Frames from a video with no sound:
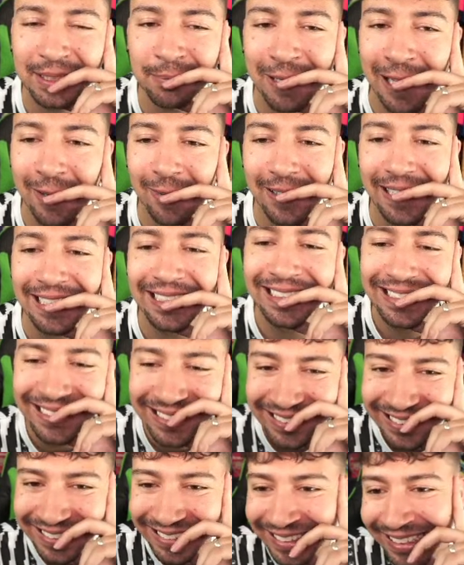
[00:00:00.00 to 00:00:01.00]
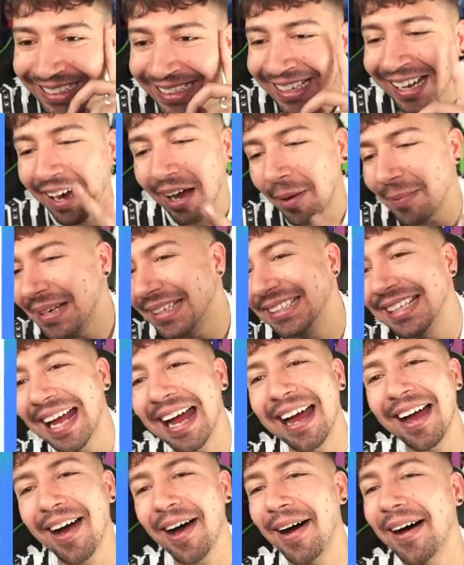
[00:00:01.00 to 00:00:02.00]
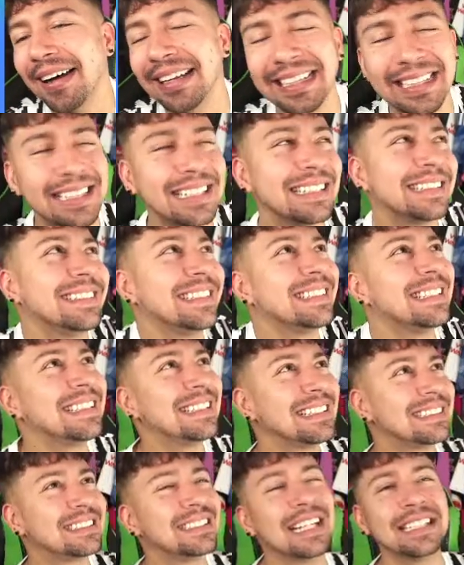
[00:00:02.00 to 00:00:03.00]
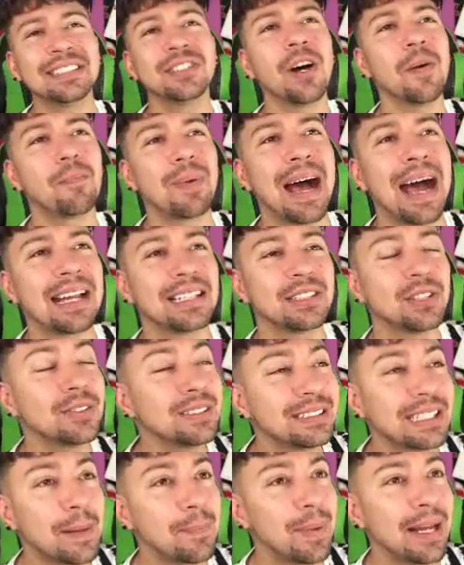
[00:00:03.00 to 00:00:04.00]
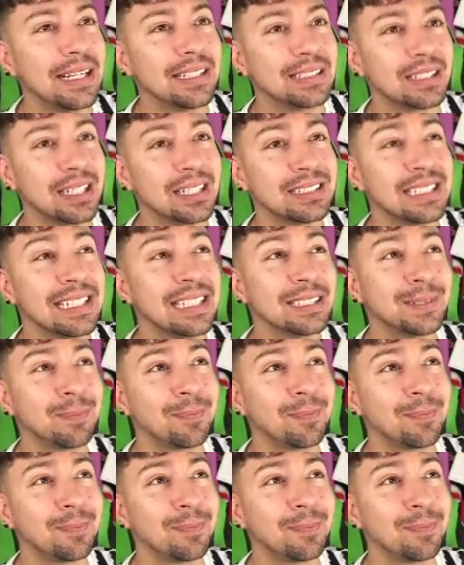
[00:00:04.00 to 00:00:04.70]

penalty. I mean, yeah, he's not bad. He's on set pieces. He is